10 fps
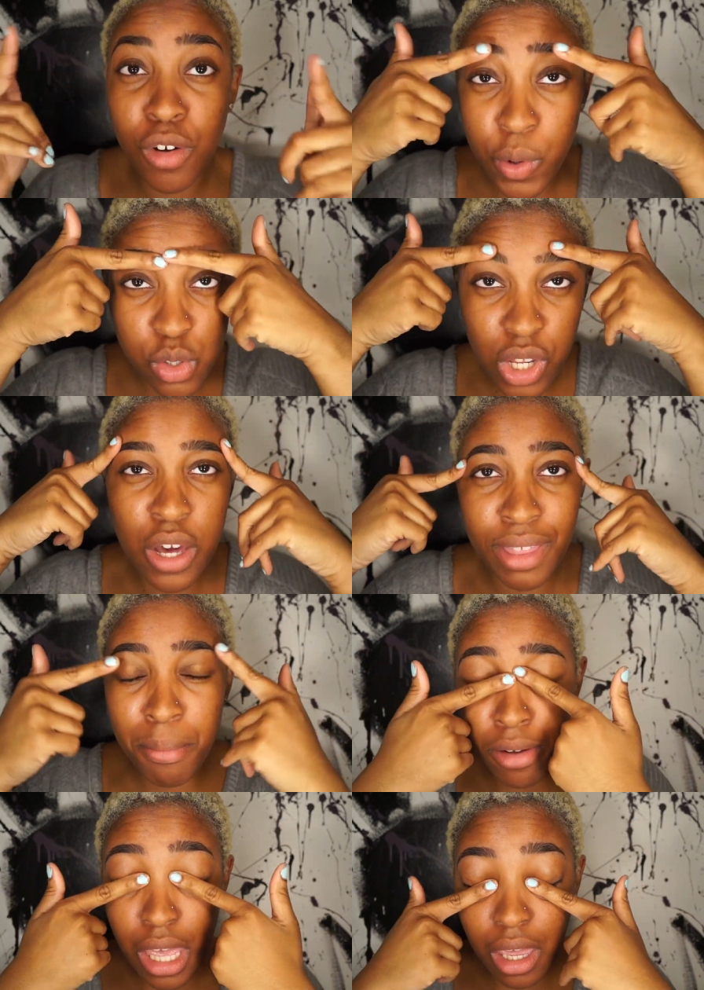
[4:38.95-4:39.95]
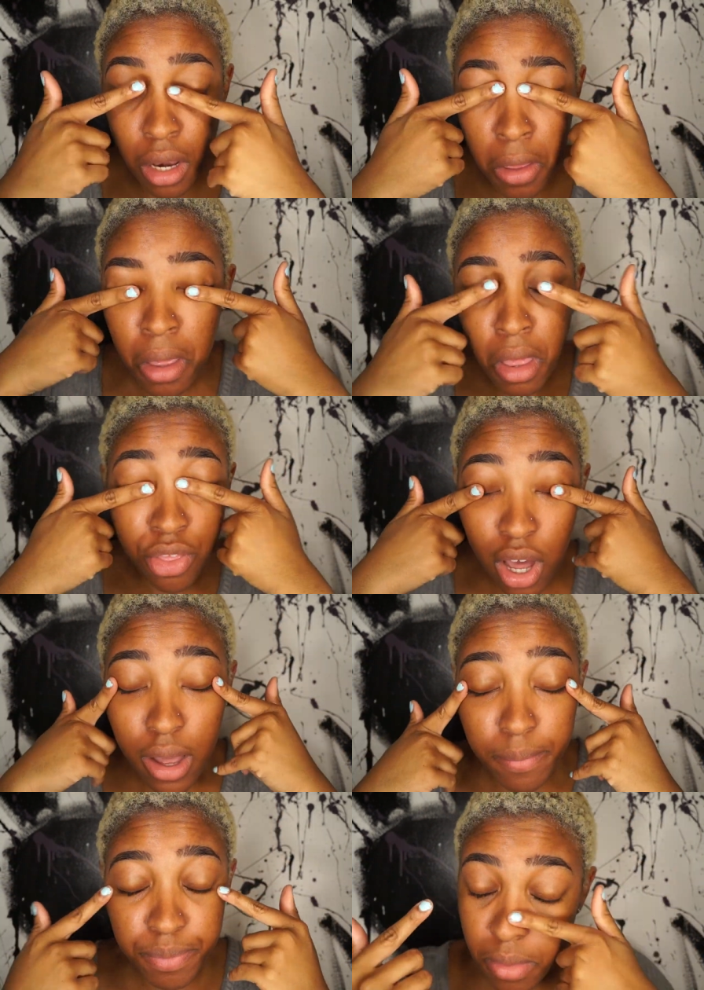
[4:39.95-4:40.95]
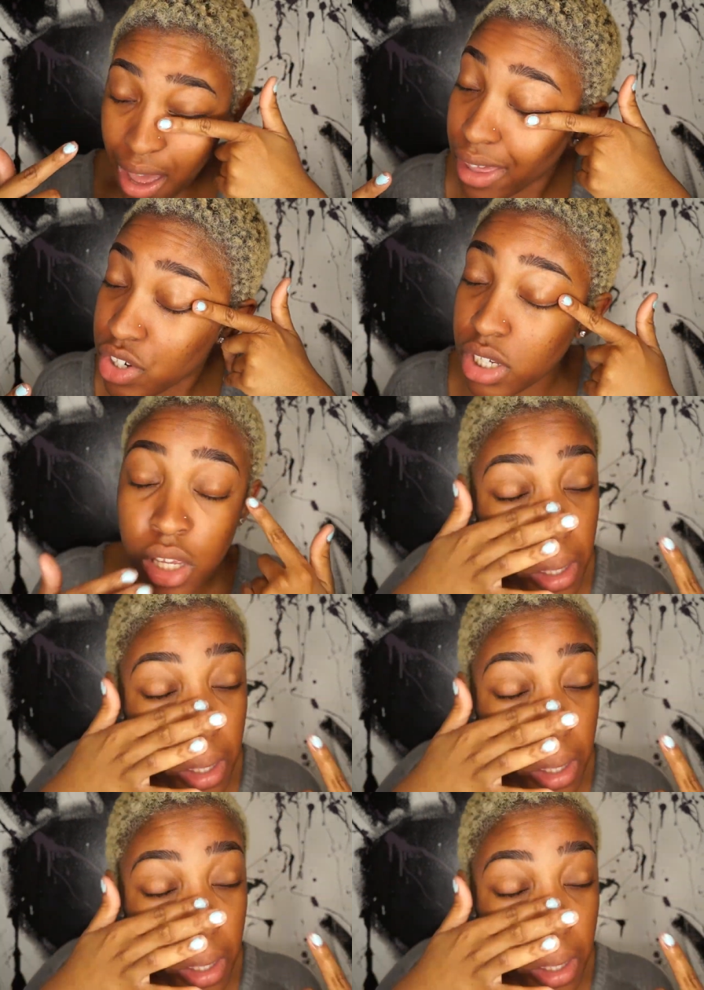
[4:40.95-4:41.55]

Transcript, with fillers: Coconut oil is really good for the eyebrows and the eyelashes.